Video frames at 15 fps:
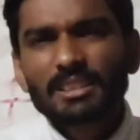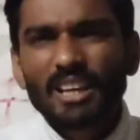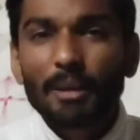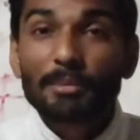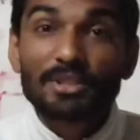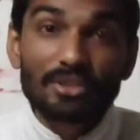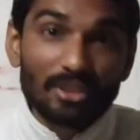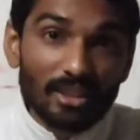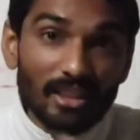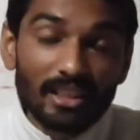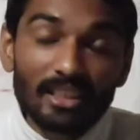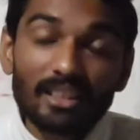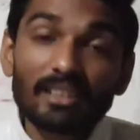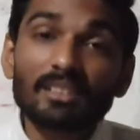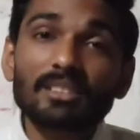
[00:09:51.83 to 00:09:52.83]

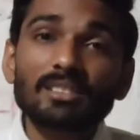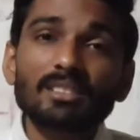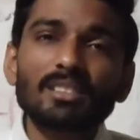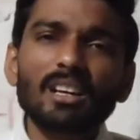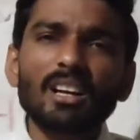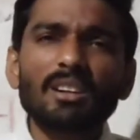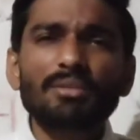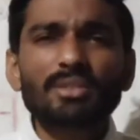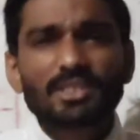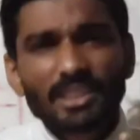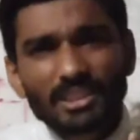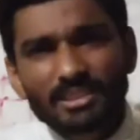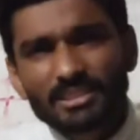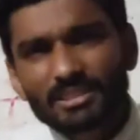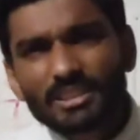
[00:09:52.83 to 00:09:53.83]
chemistry and
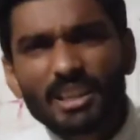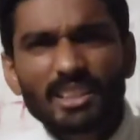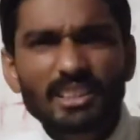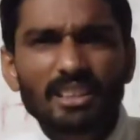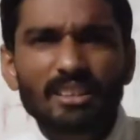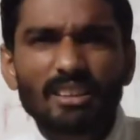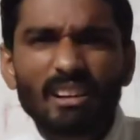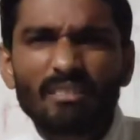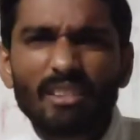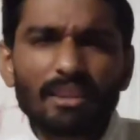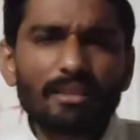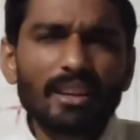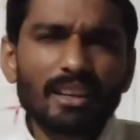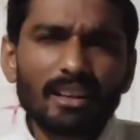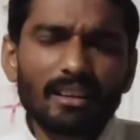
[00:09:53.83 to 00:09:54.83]
physics, I think, are very,
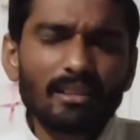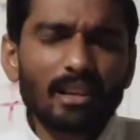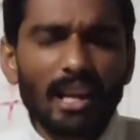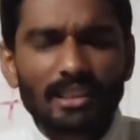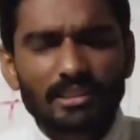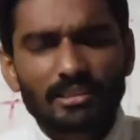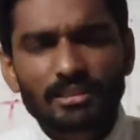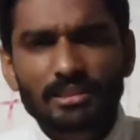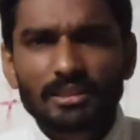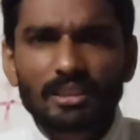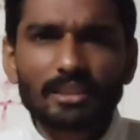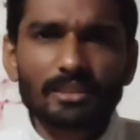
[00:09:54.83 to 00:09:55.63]
very less.